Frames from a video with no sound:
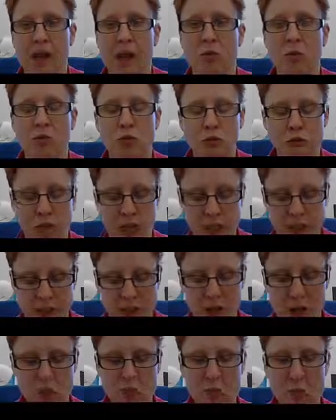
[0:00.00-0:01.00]
I will
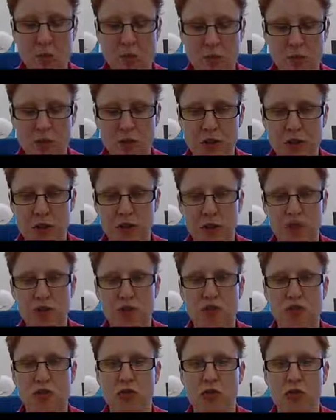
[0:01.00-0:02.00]
find out what
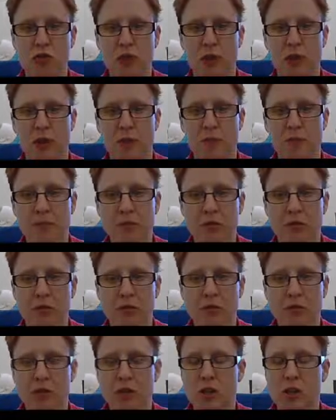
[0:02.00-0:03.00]
previous,
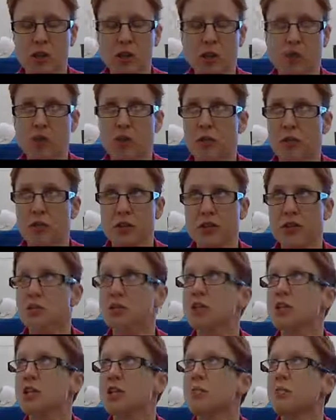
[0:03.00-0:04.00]
your
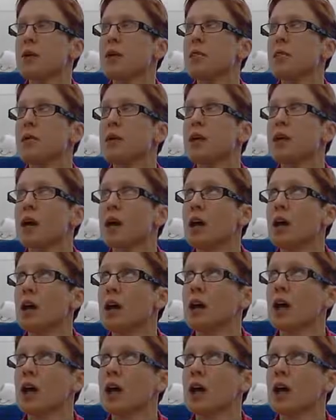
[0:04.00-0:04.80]
research question may be,